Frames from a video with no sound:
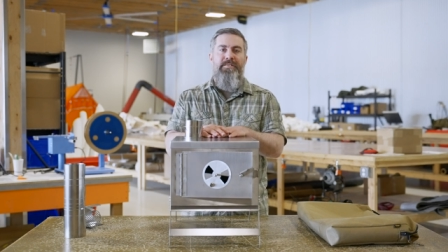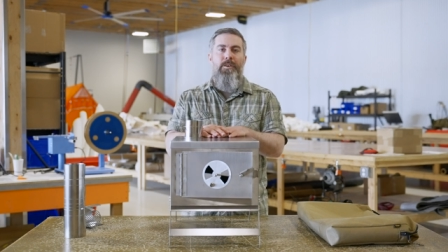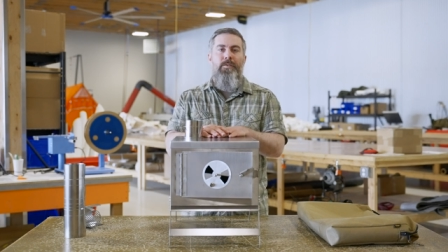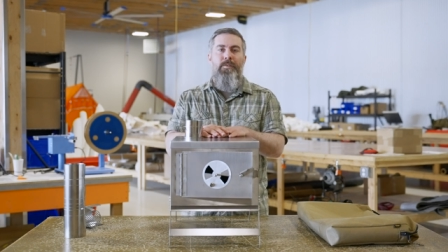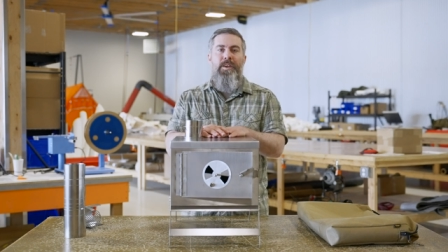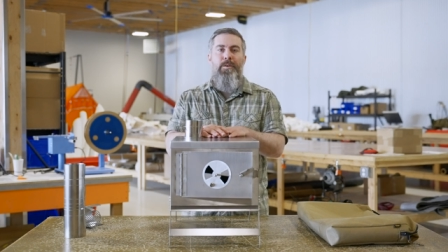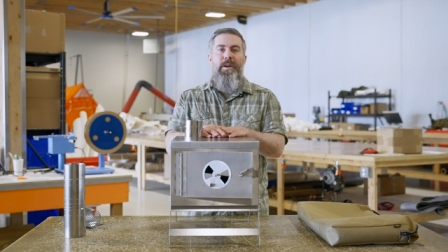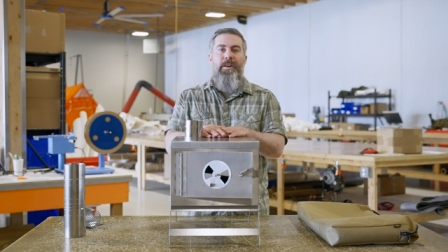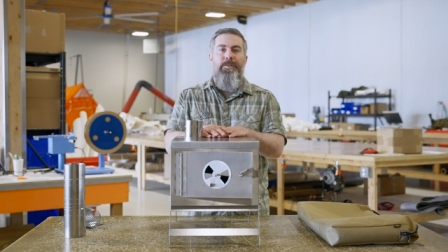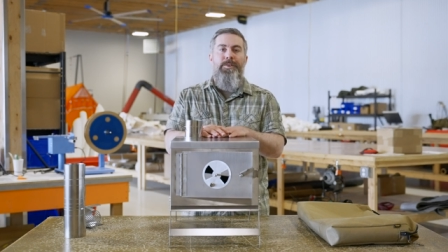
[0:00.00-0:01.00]
that's the
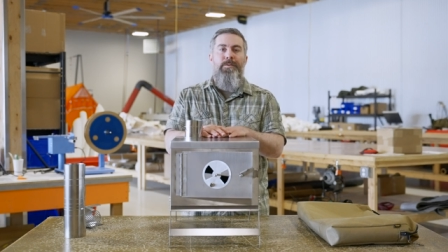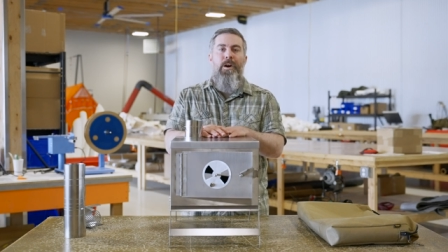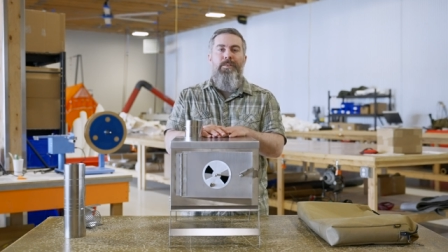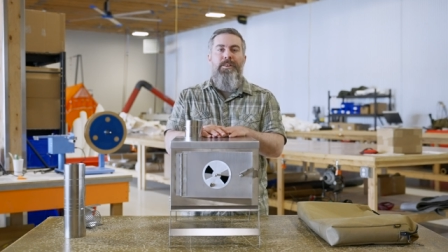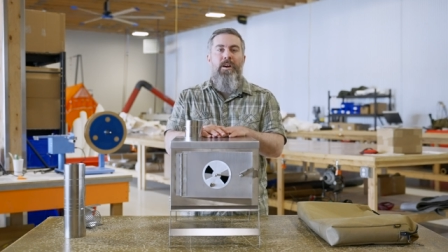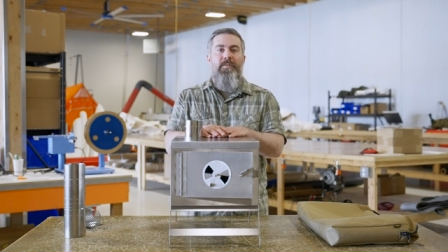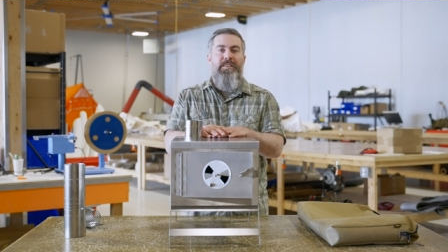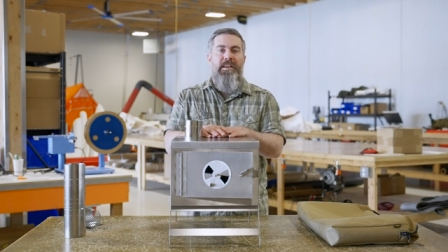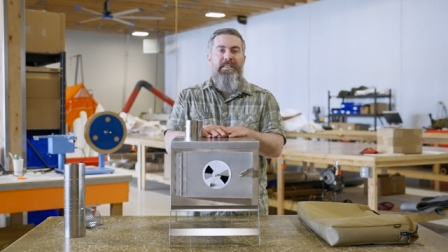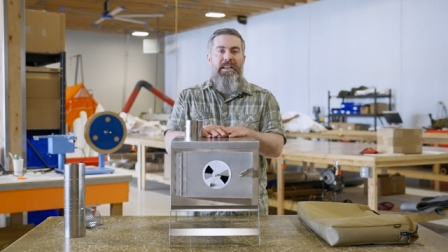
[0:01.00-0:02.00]
overview on our new Arctic
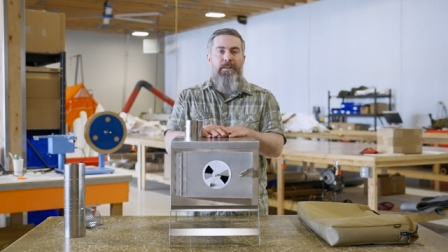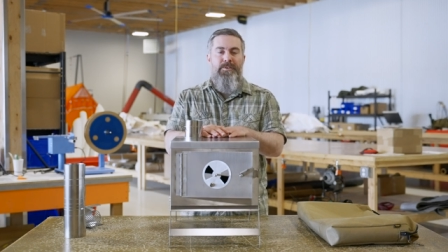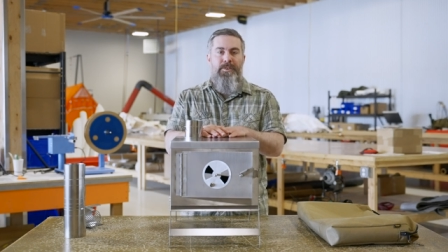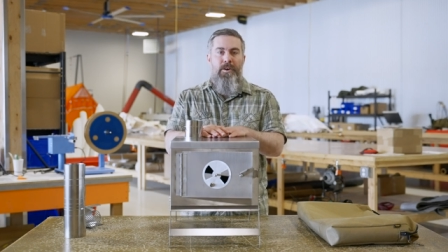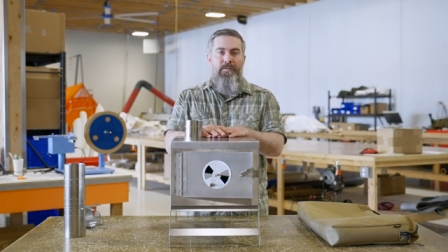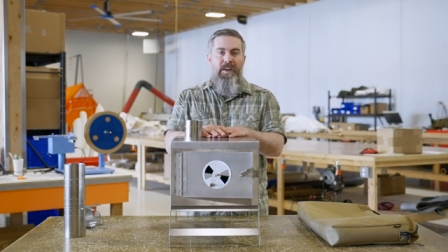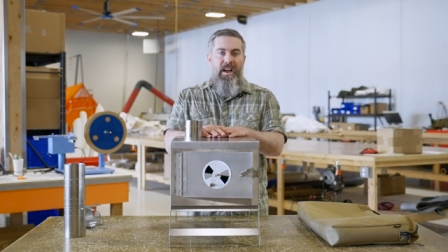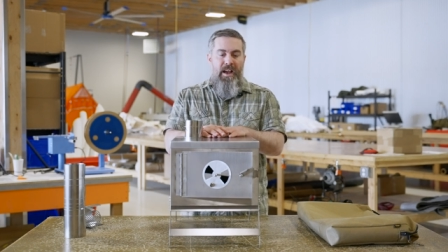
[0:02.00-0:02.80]
Oven titanium stove.